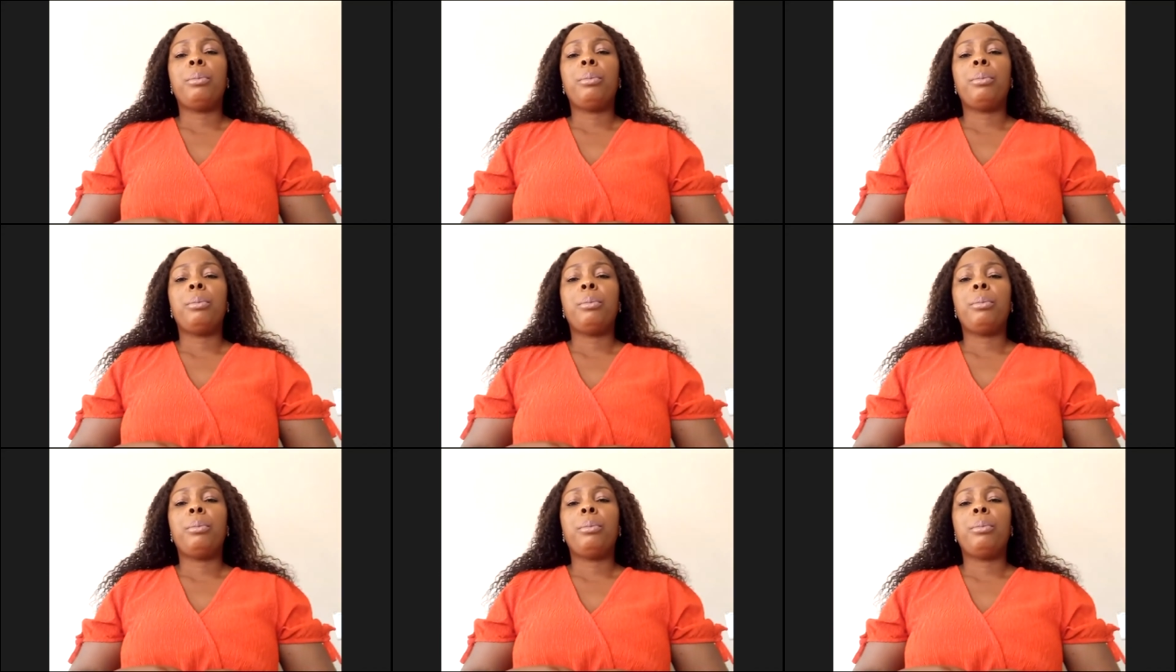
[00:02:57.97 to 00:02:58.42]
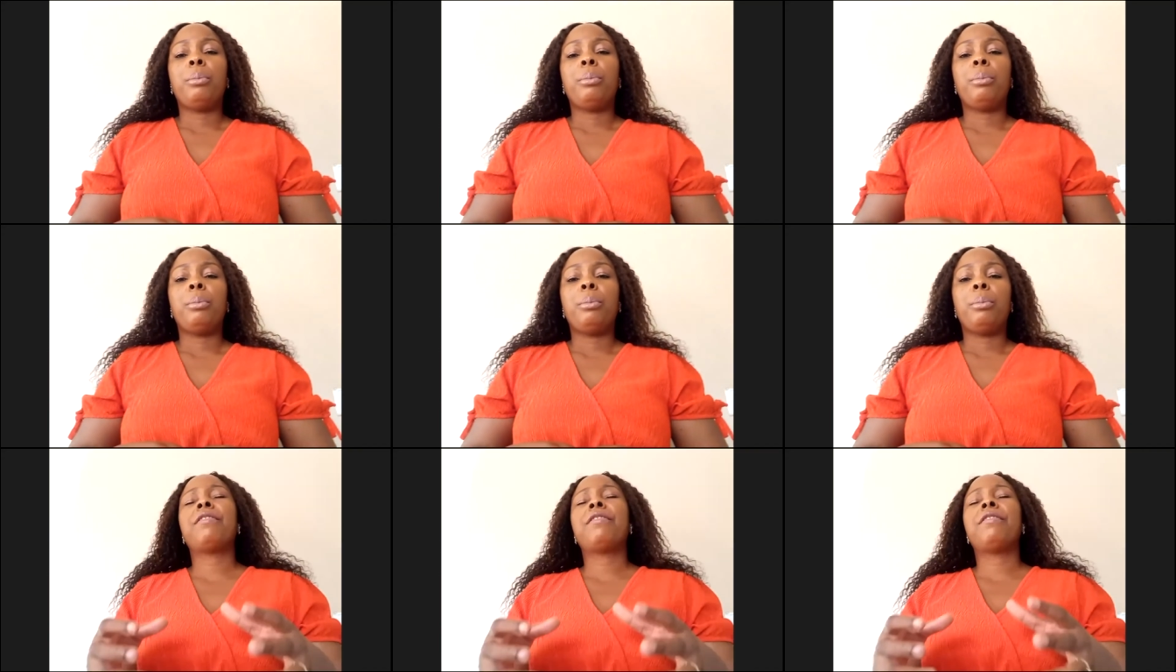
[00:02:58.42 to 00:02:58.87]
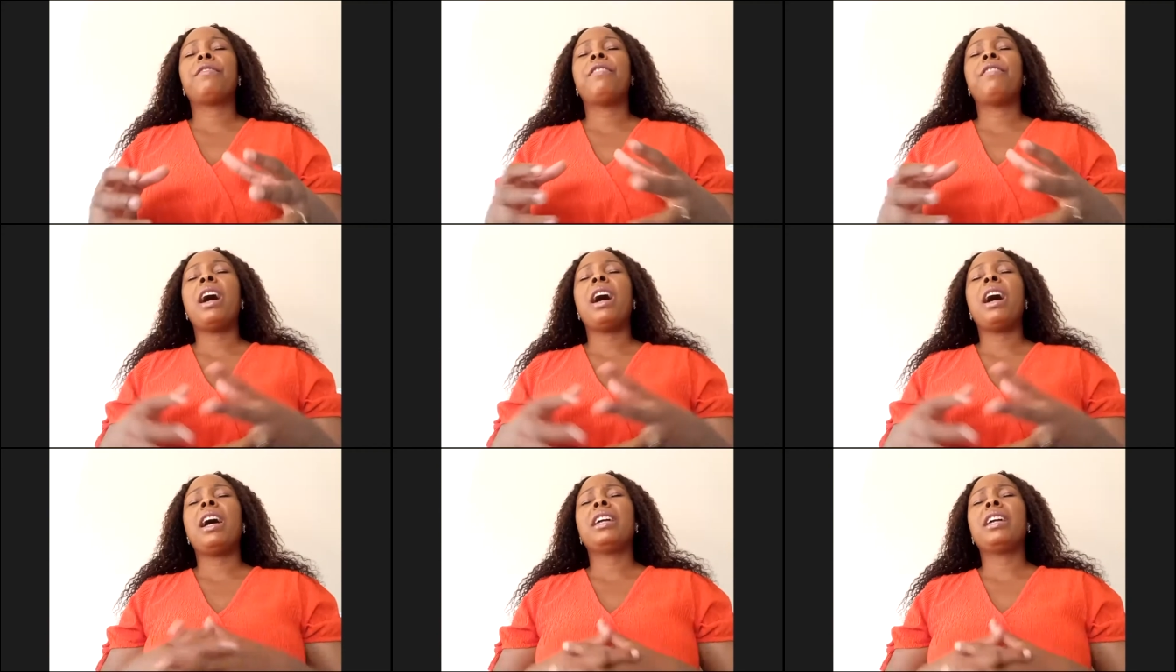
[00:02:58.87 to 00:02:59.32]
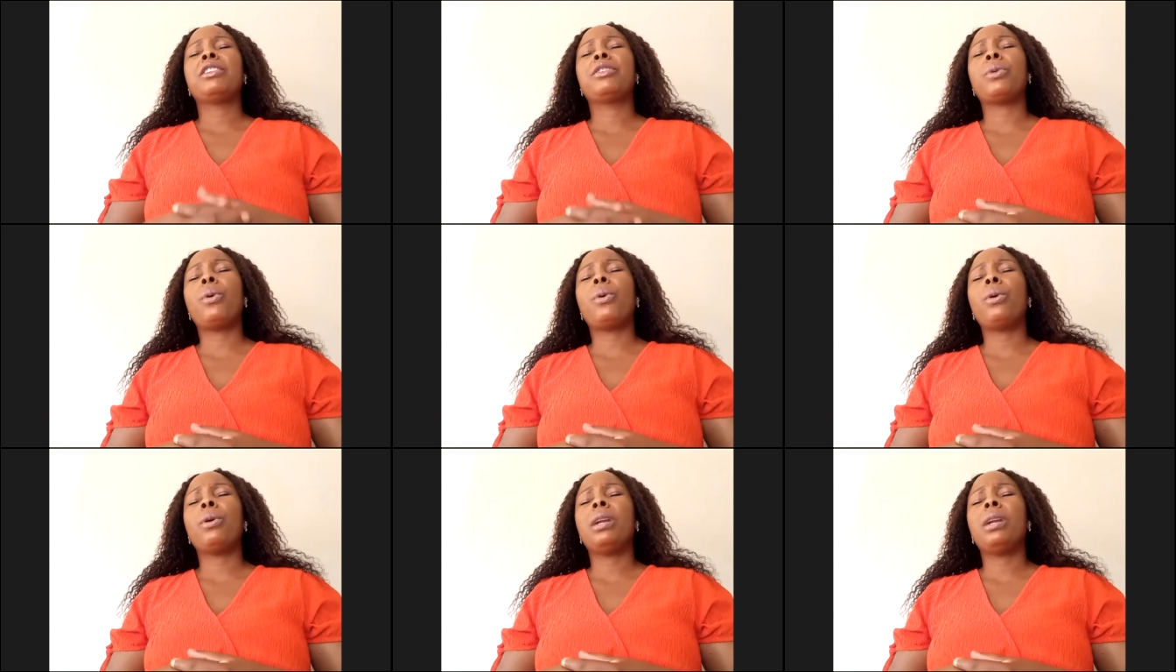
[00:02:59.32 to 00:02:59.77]
Be magnified,
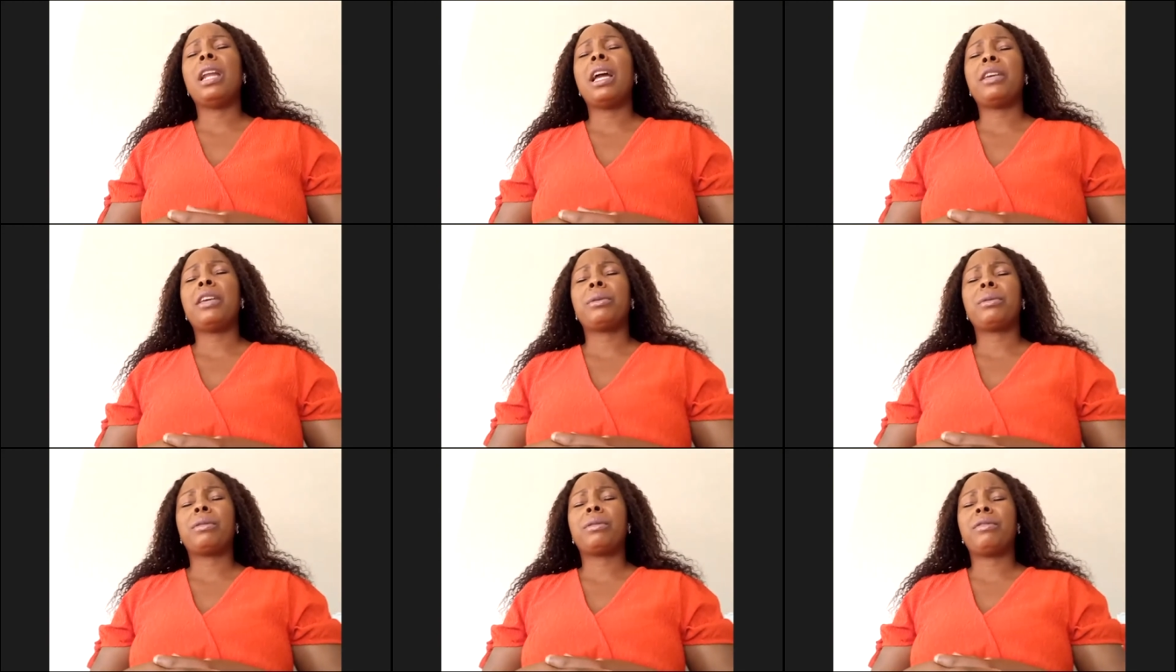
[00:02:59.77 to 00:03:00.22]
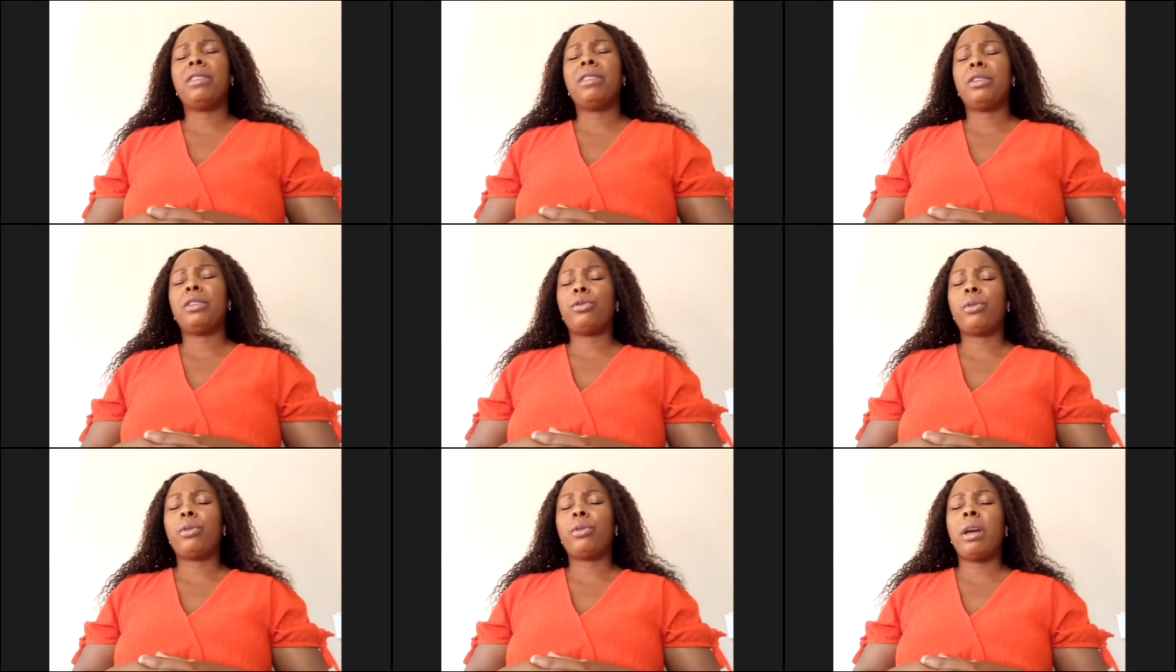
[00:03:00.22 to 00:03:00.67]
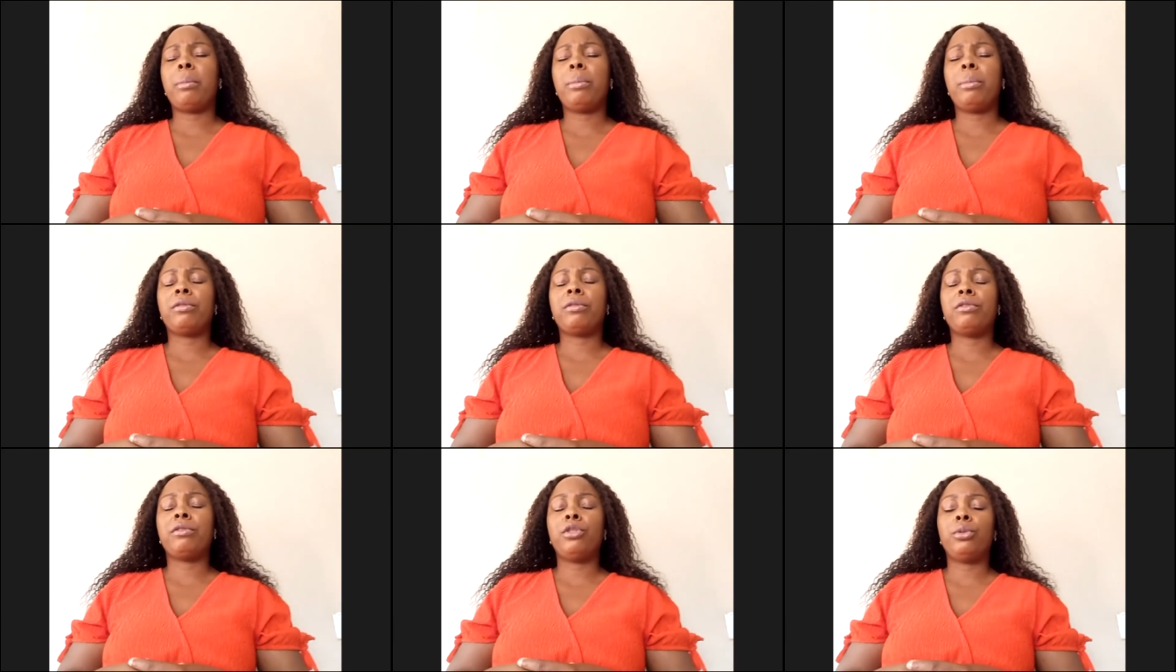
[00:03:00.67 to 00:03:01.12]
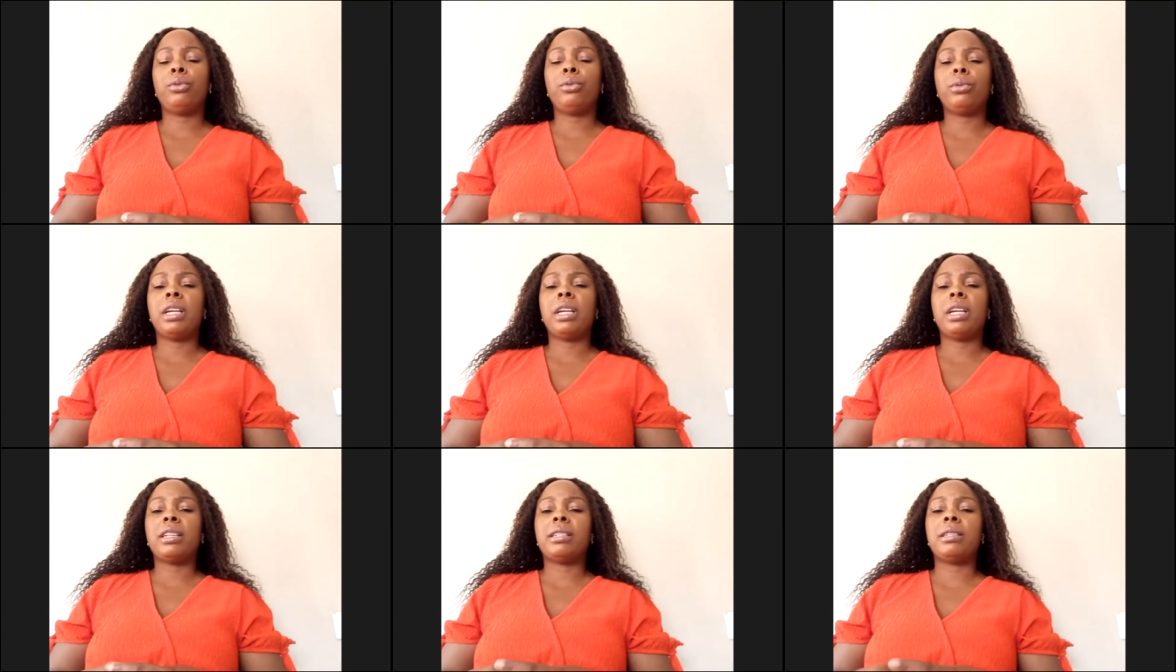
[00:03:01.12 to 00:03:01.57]
O Lion of the tribe of
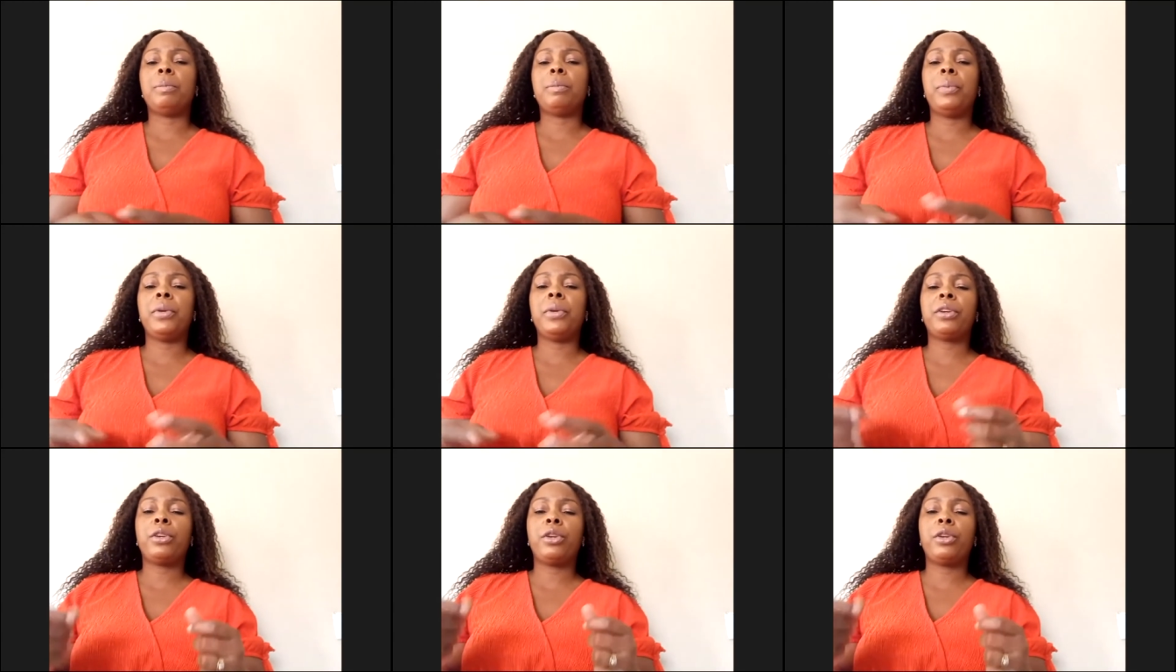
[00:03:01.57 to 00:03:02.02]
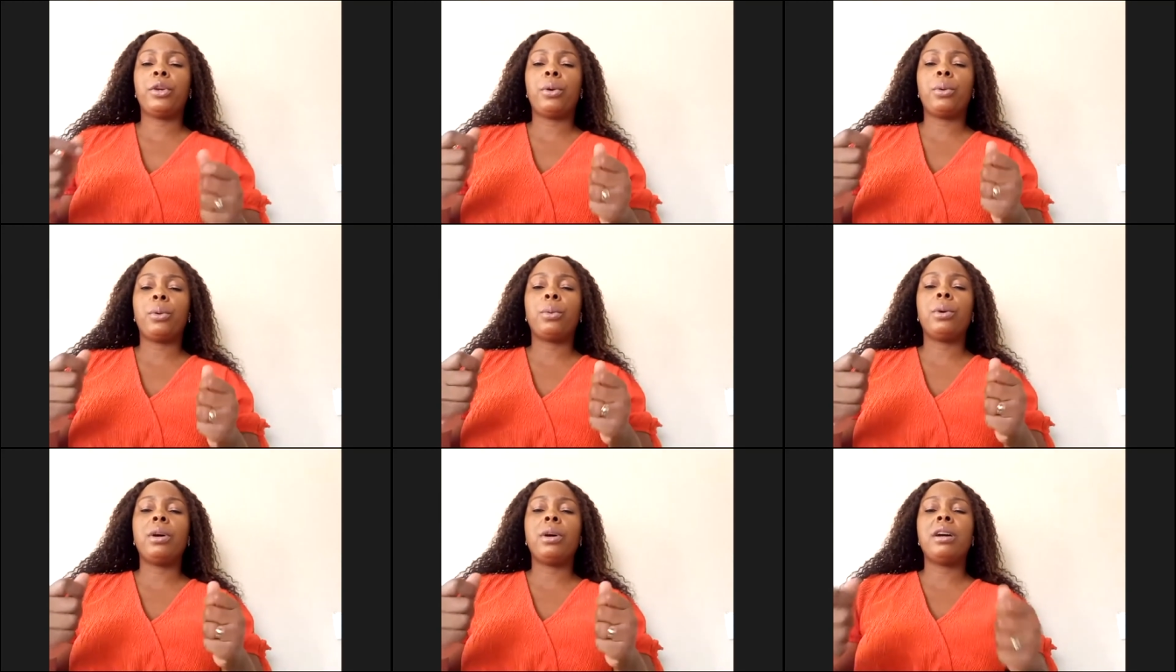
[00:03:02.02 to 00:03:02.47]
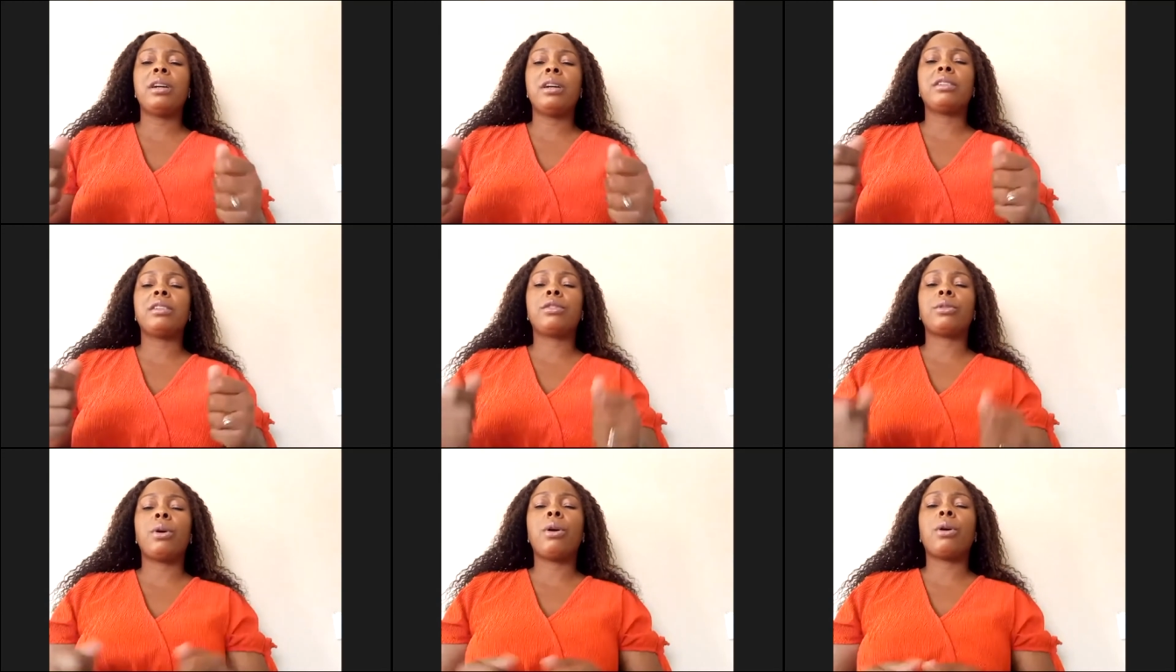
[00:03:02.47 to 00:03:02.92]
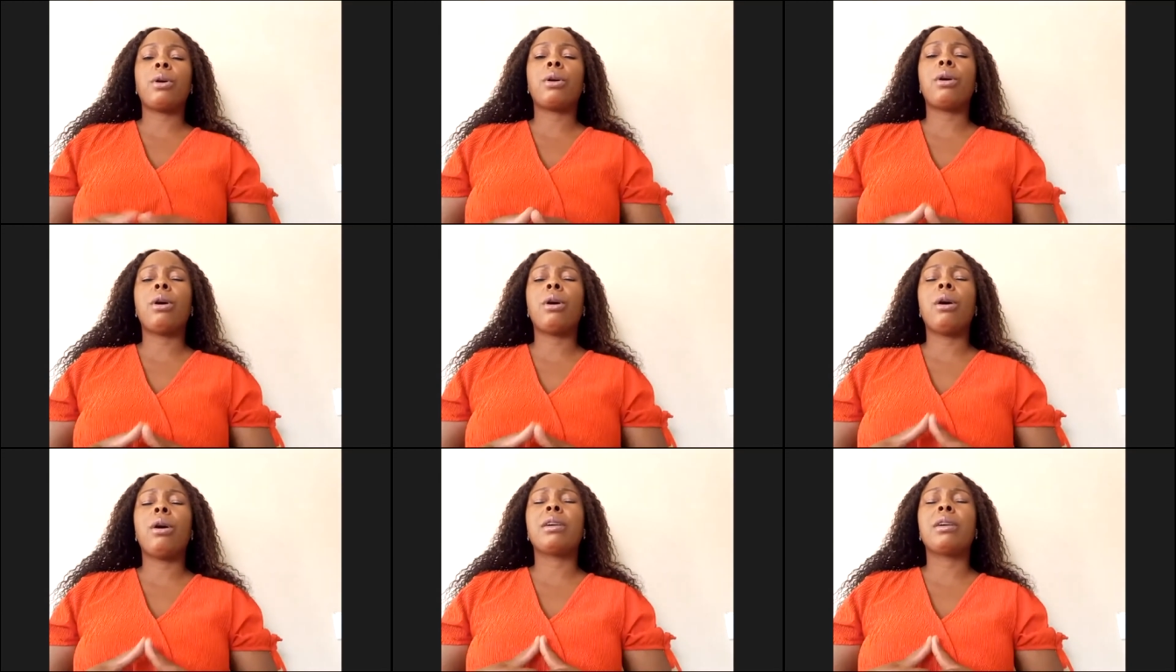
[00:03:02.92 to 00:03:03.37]
Judah. Speak your word, O
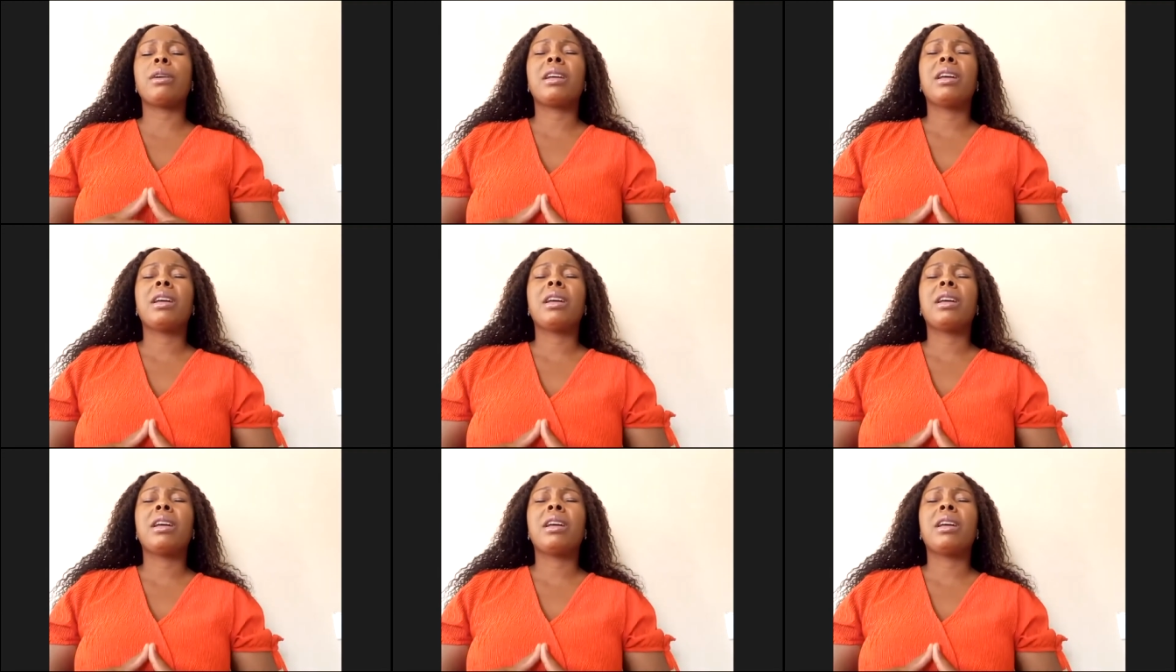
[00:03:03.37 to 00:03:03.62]
God.